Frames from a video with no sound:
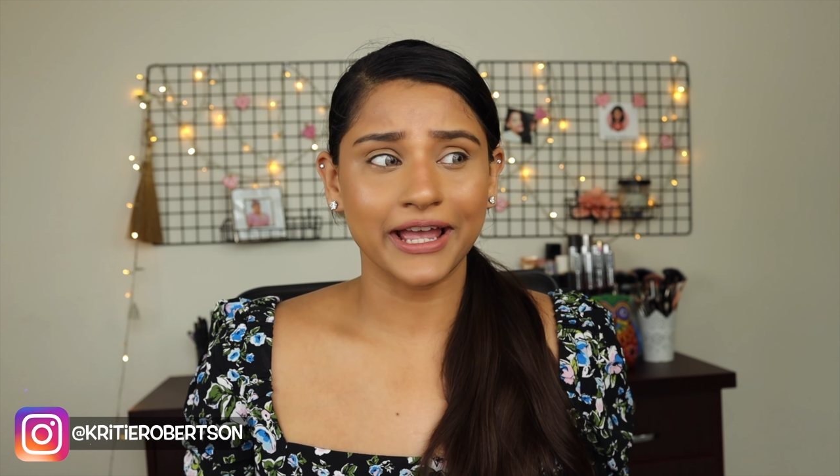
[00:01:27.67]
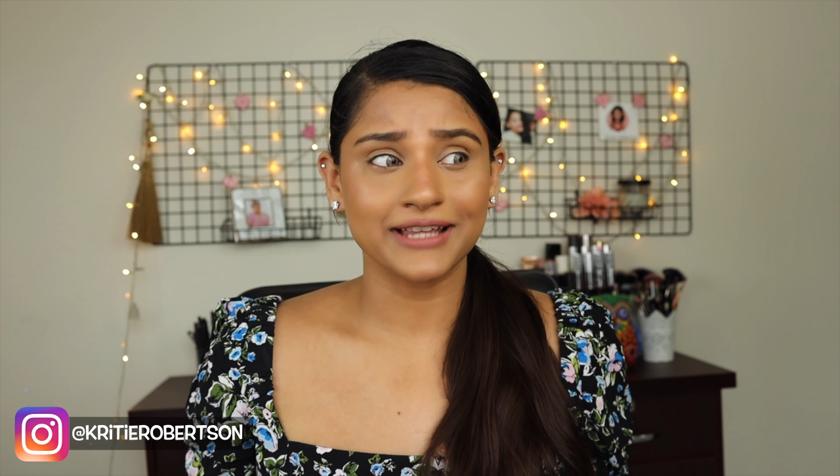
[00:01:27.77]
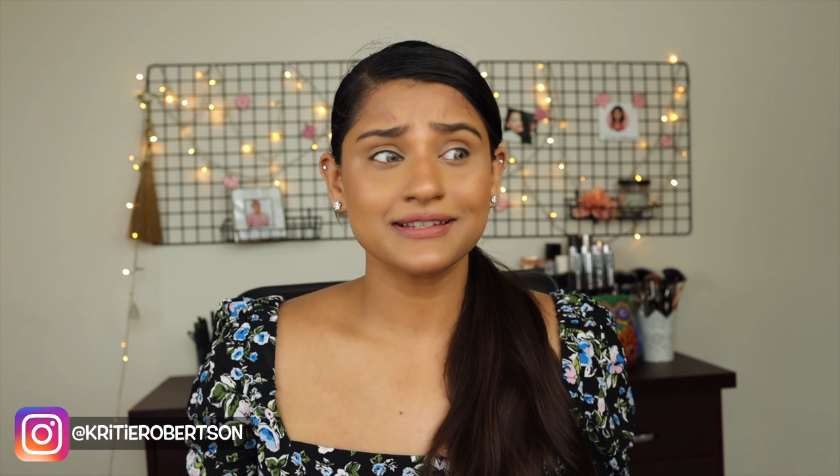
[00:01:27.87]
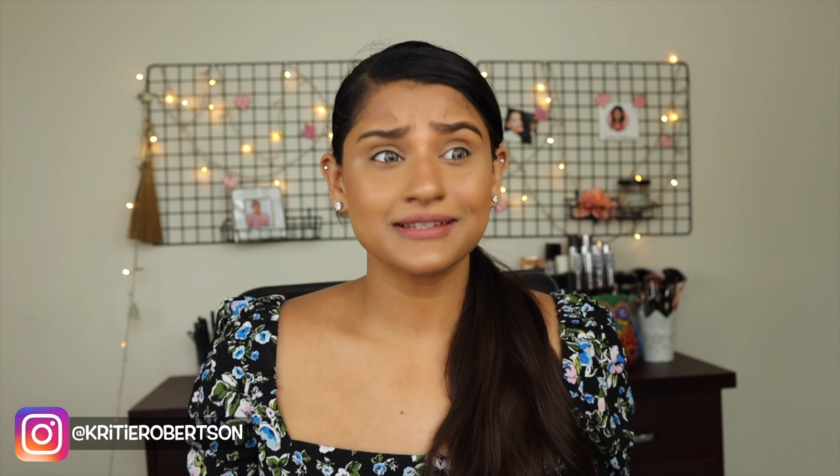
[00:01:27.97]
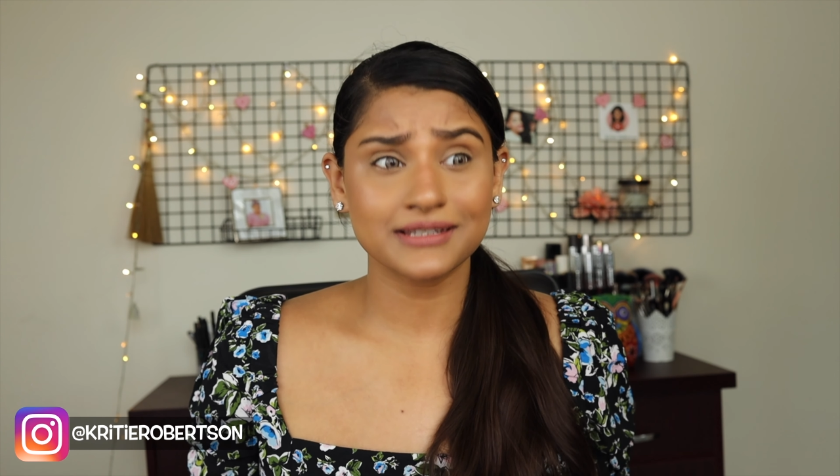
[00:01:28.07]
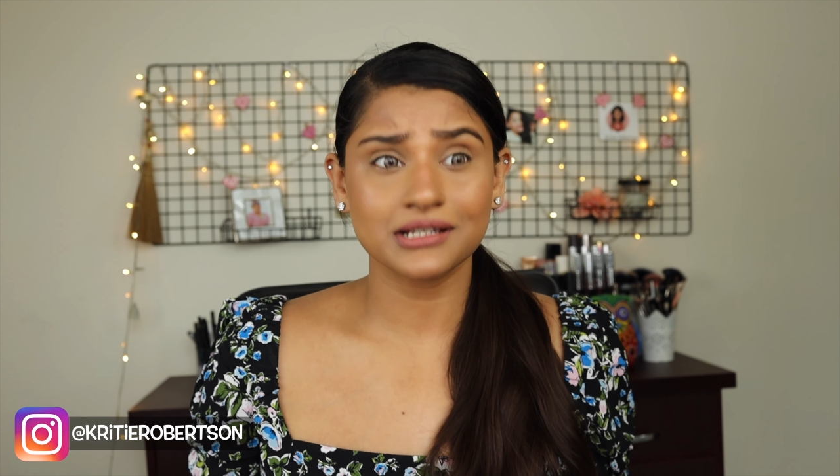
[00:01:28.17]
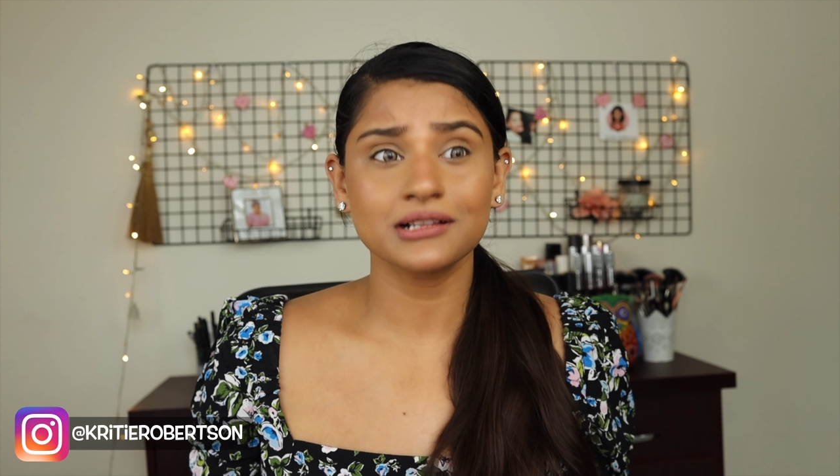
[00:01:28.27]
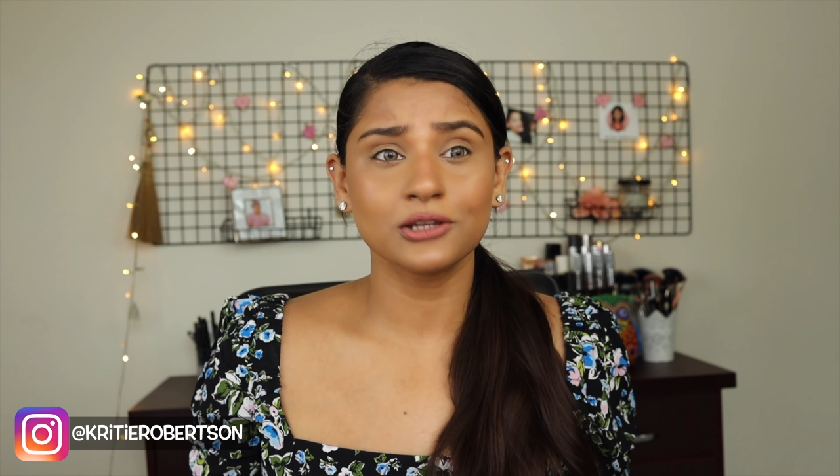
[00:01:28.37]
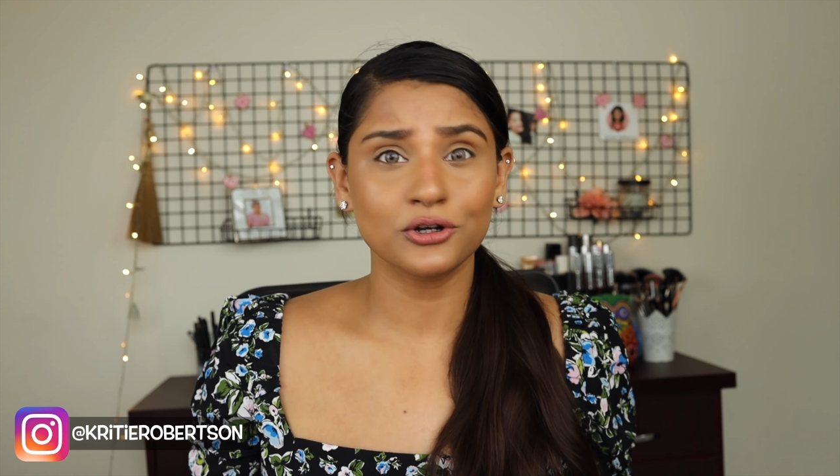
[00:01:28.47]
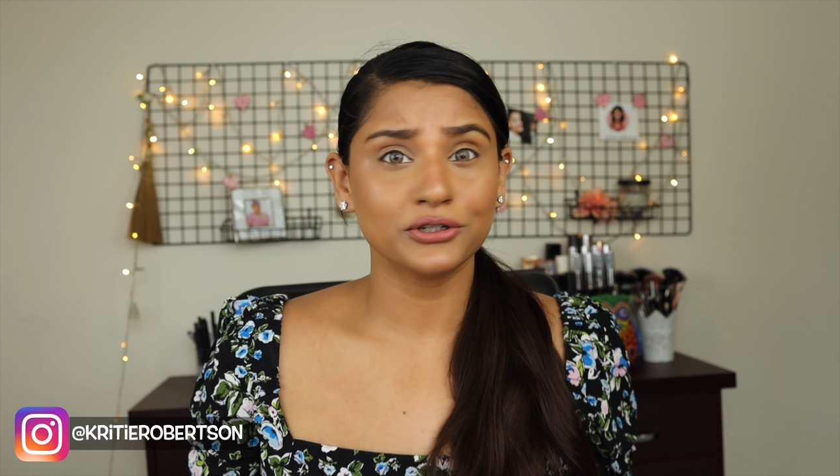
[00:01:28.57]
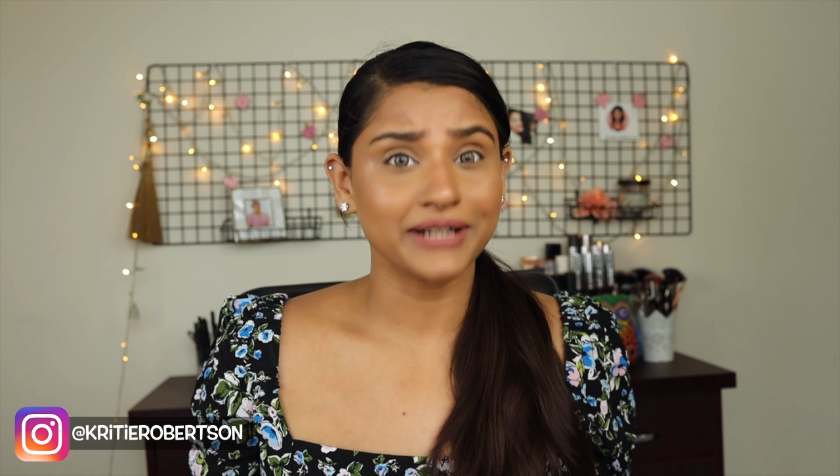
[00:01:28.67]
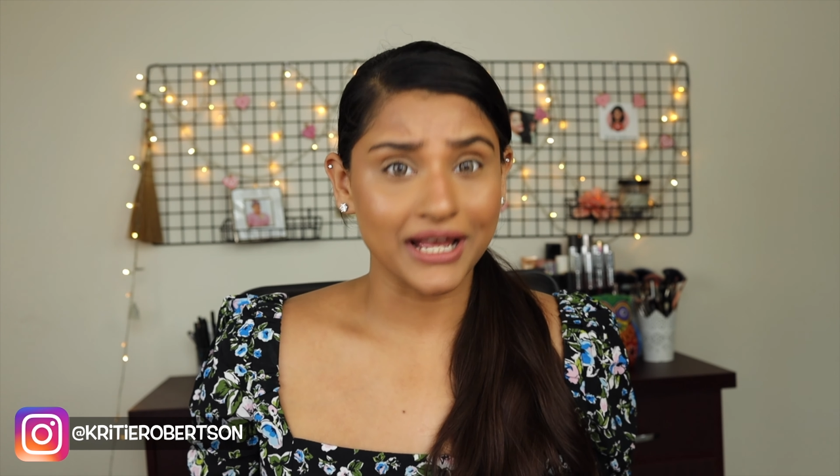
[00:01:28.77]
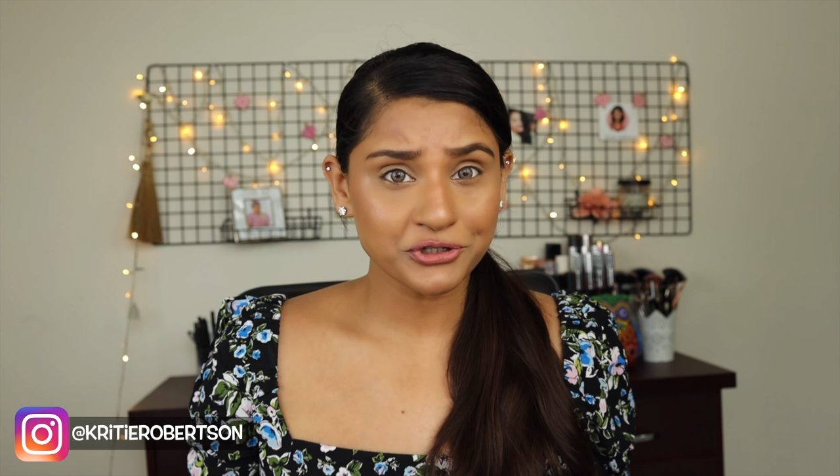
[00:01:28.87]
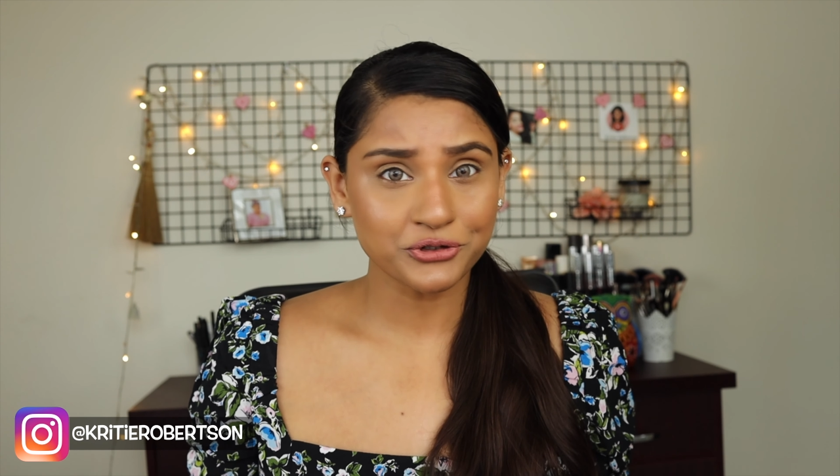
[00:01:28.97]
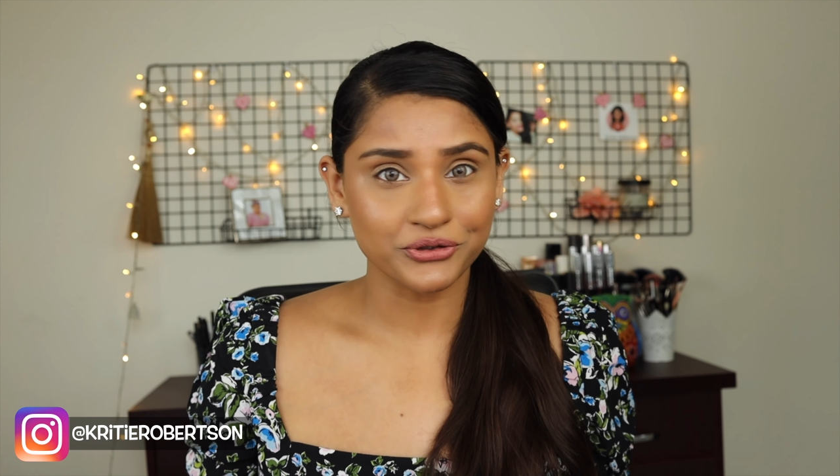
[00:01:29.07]
and still look
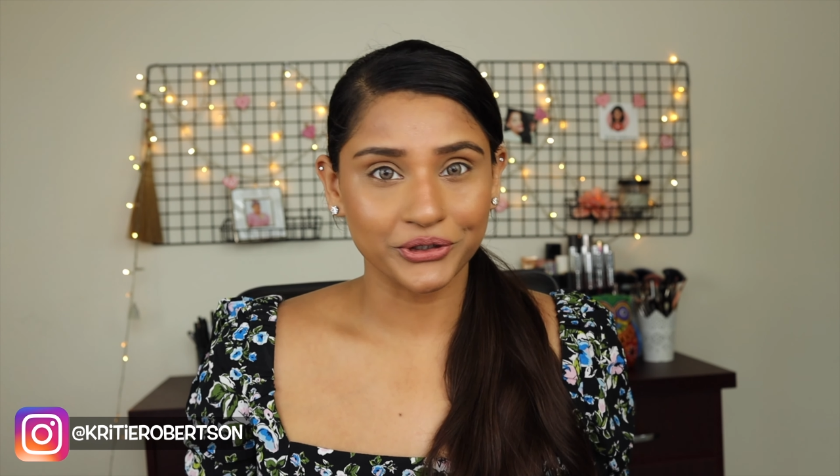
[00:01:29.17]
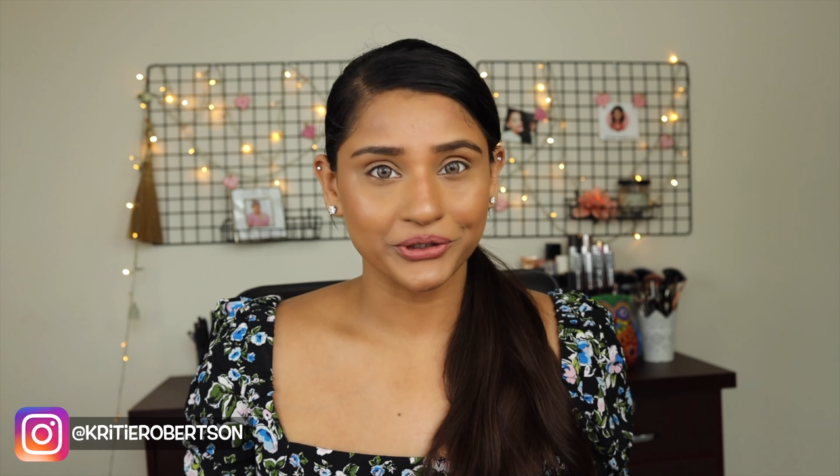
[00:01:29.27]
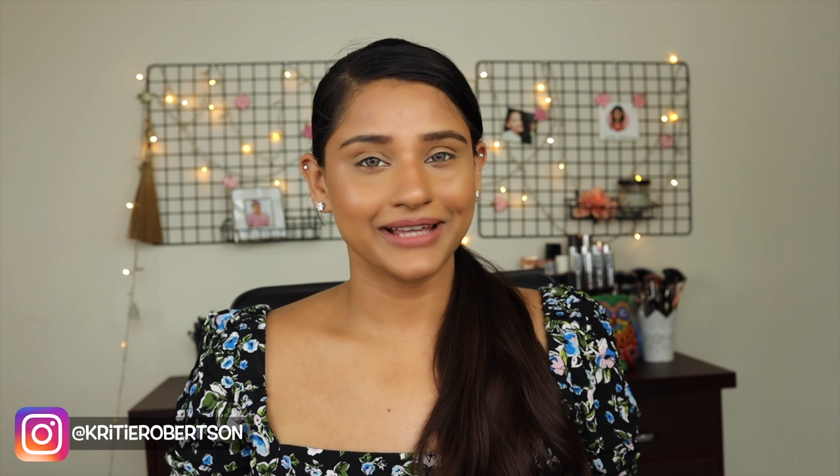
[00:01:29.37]
natural.